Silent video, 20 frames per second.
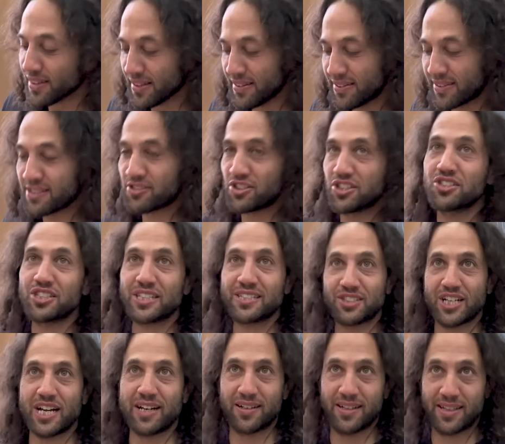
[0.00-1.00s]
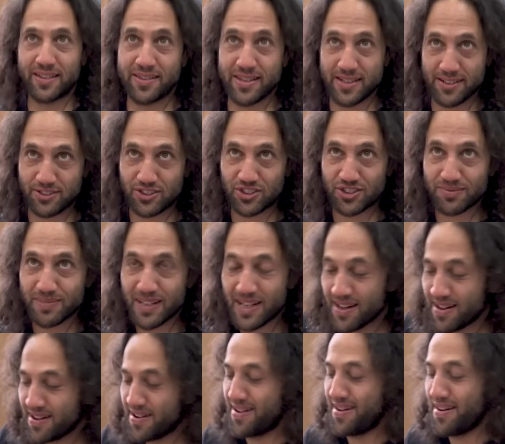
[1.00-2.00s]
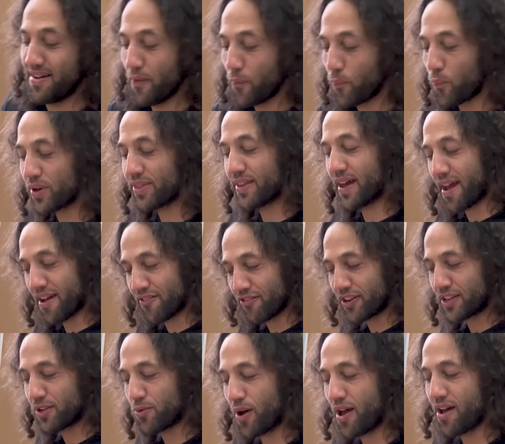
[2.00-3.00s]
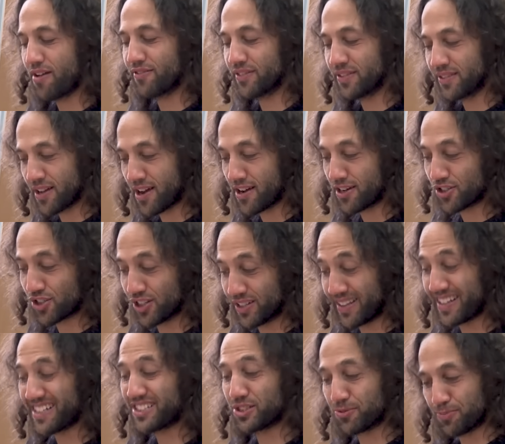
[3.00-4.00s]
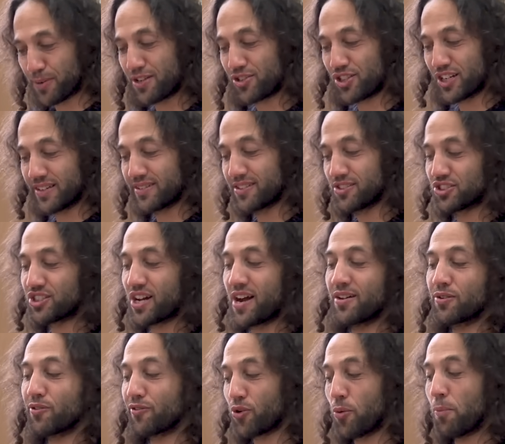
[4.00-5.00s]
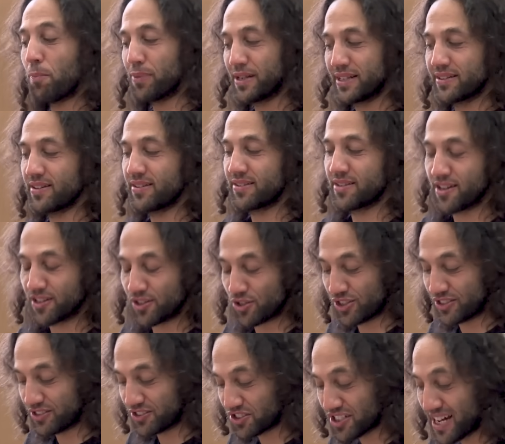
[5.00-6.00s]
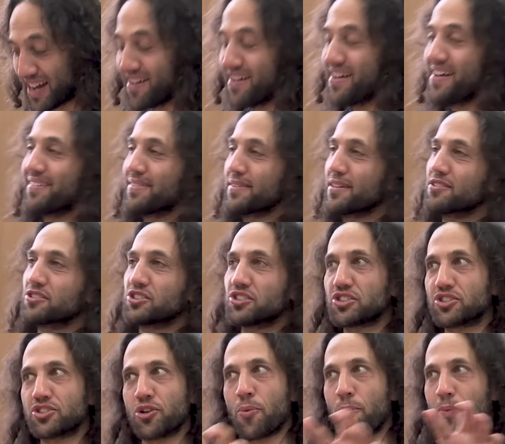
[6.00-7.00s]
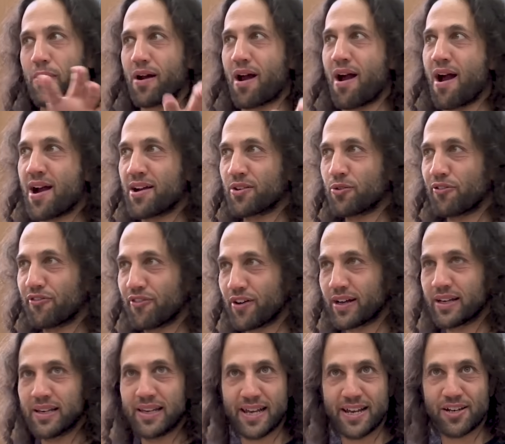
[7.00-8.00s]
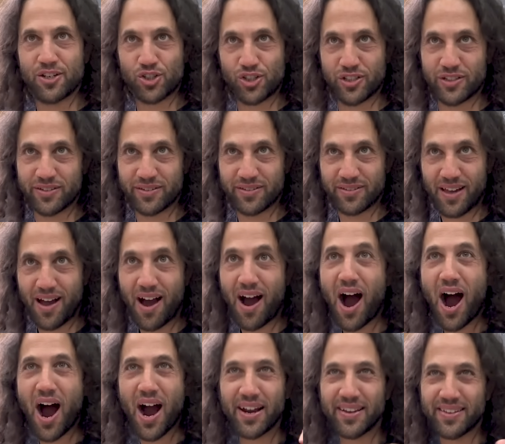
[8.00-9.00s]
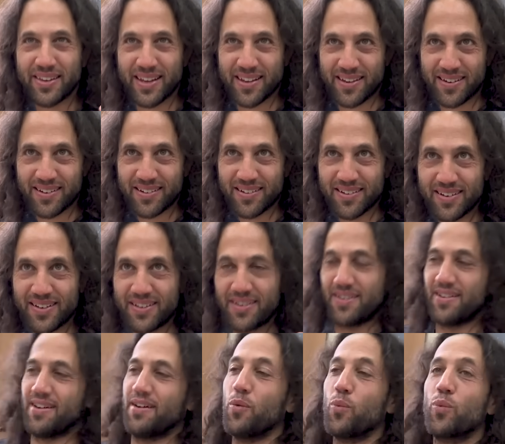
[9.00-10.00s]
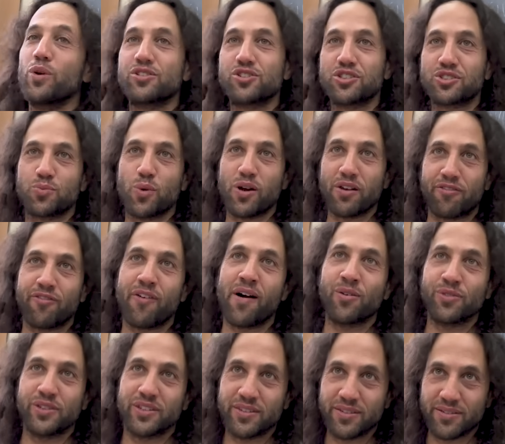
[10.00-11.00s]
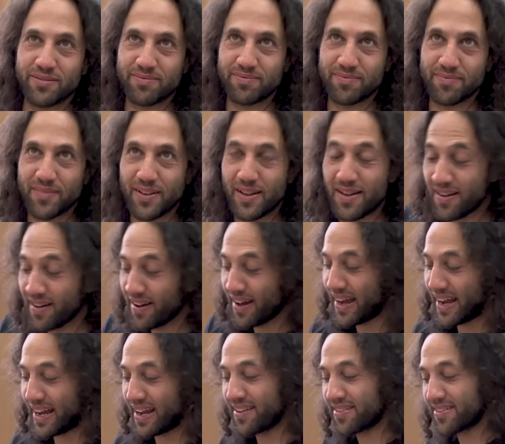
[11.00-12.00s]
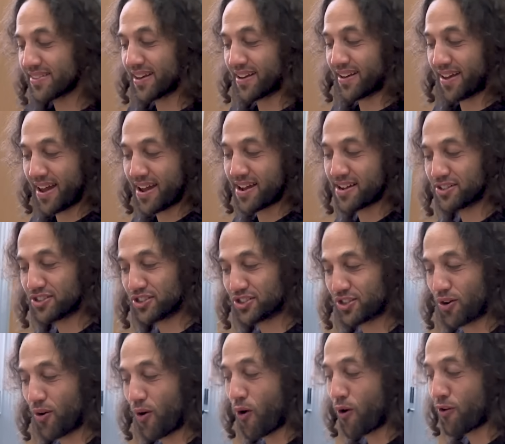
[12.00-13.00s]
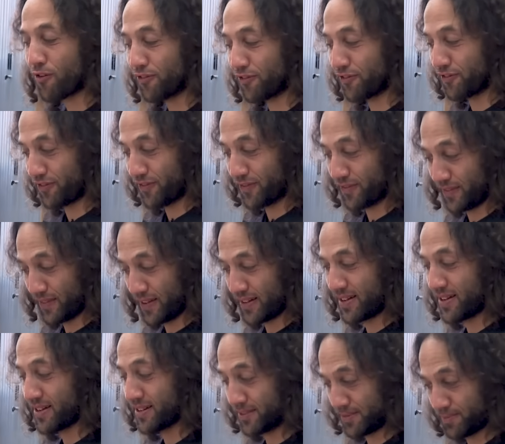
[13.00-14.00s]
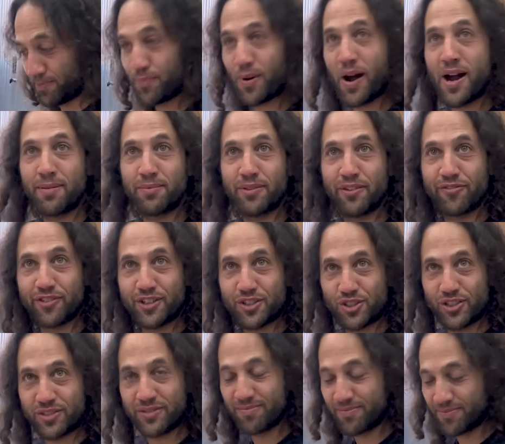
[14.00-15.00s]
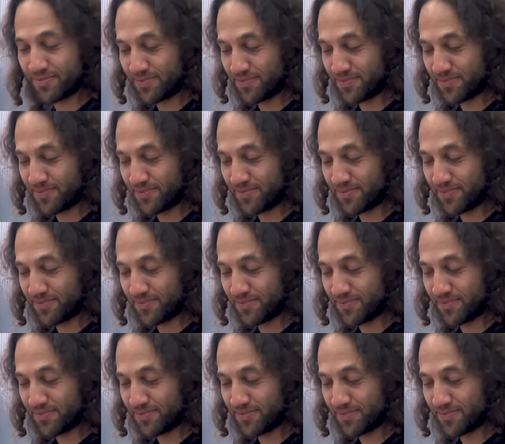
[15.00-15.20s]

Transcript: This is exactly this. Whenever you have induction, especially this kind of complete inductions, there's some kind of a relation hiding which is well-founded. In the case of prime division,